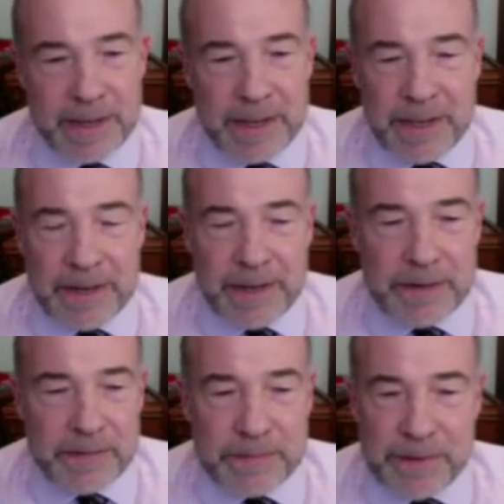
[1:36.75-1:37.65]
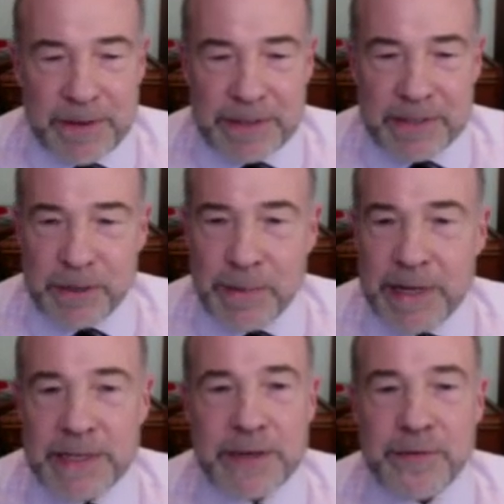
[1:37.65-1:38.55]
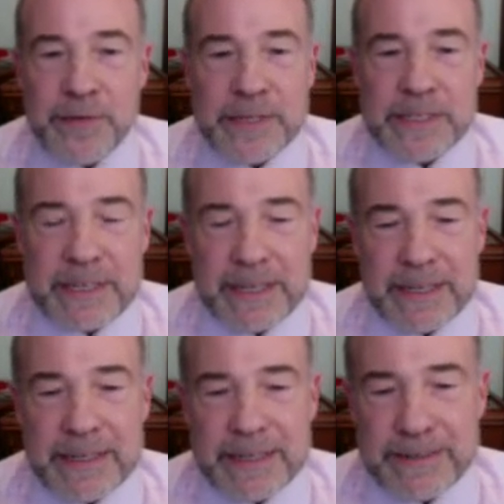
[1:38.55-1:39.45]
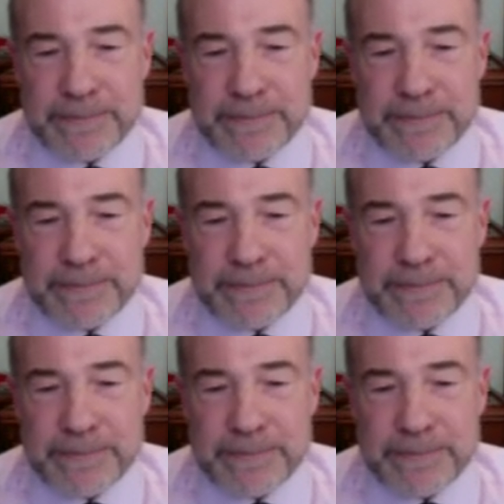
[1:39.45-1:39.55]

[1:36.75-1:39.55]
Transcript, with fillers: Oh. we've had so many different uh,